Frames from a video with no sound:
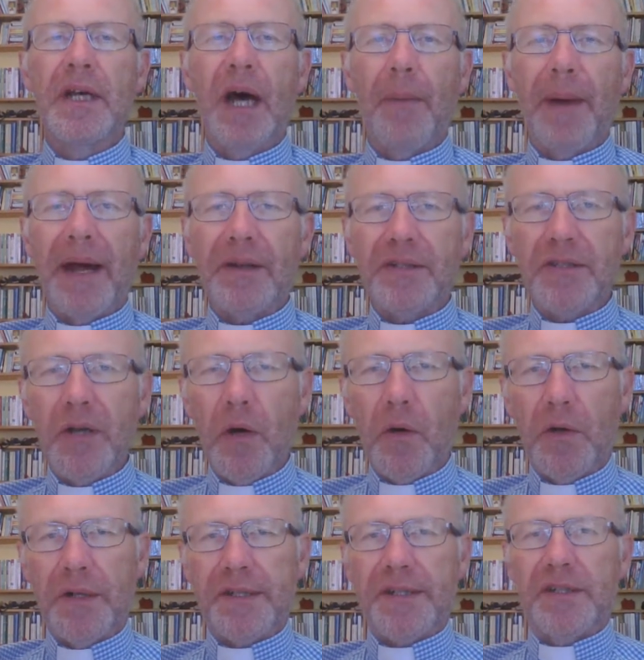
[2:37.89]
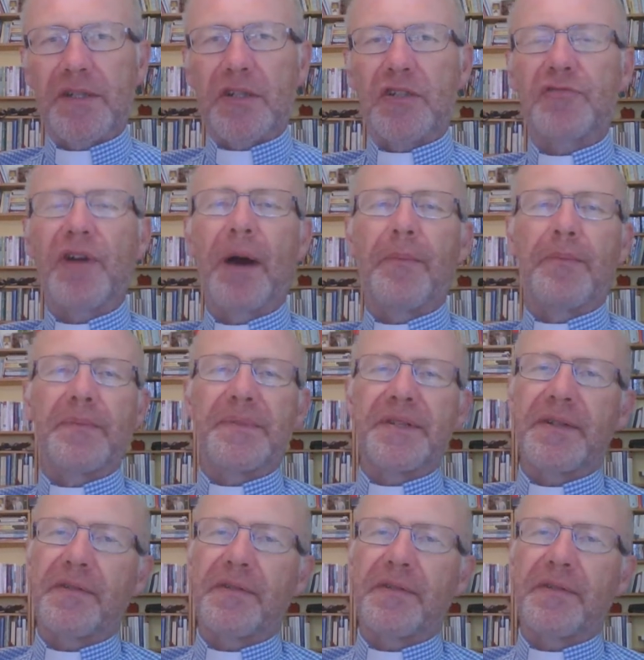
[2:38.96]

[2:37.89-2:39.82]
about dogs and crumbs.